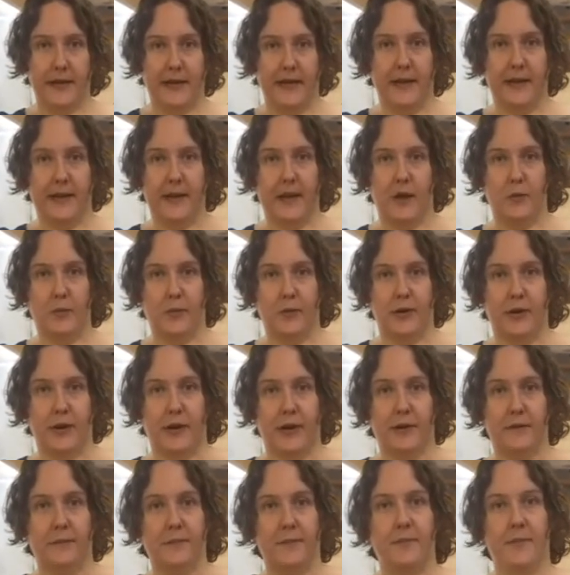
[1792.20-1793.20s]
in Alberta.
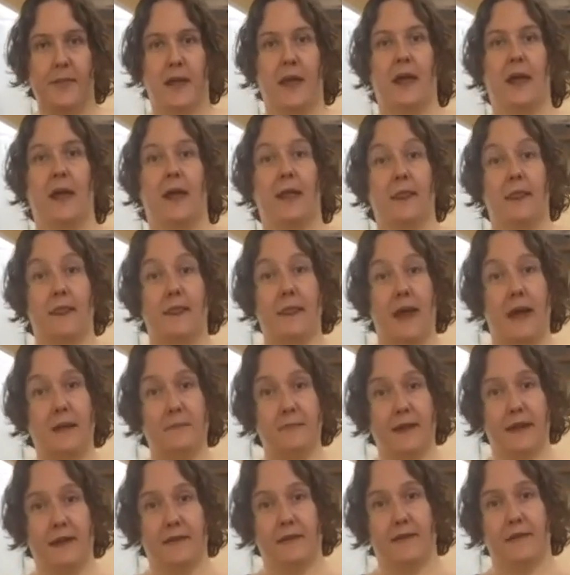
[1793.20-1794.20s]
That
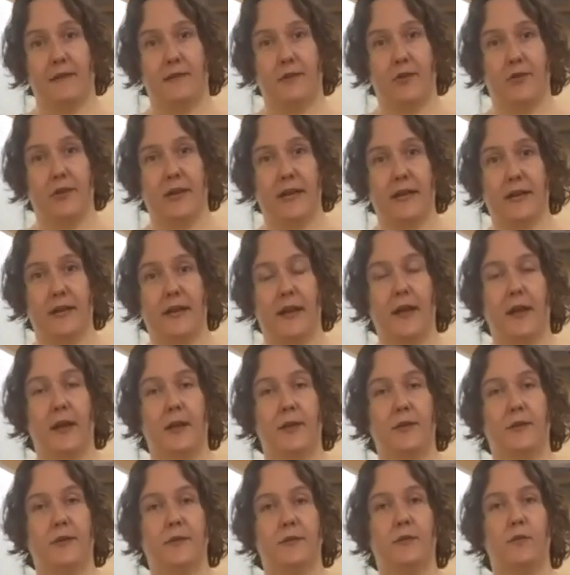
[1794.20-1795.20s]
makes us unique.
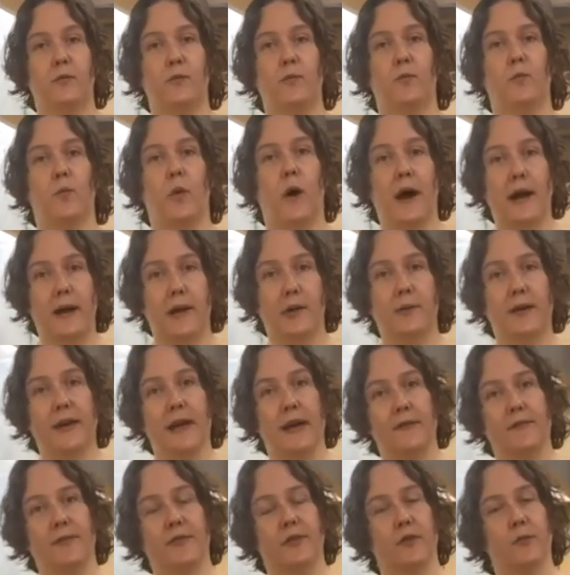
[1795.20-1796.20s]
So why do we
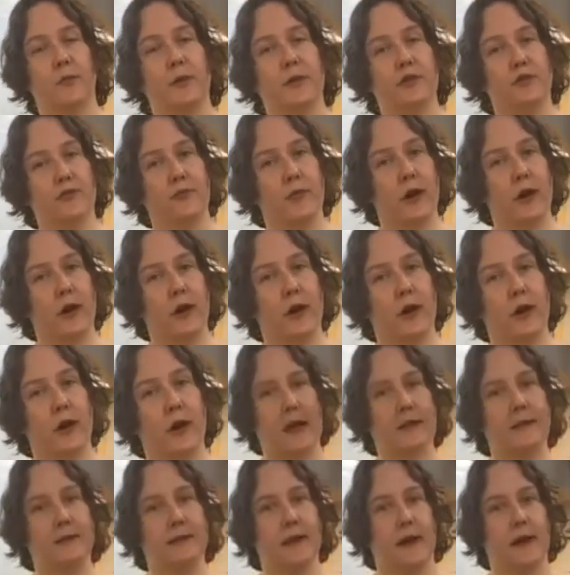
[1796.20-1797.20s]
have so much rock from
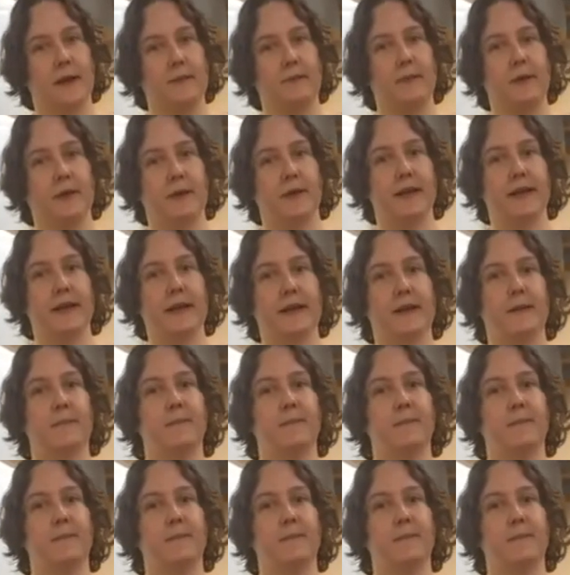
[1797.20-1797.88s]
that time period?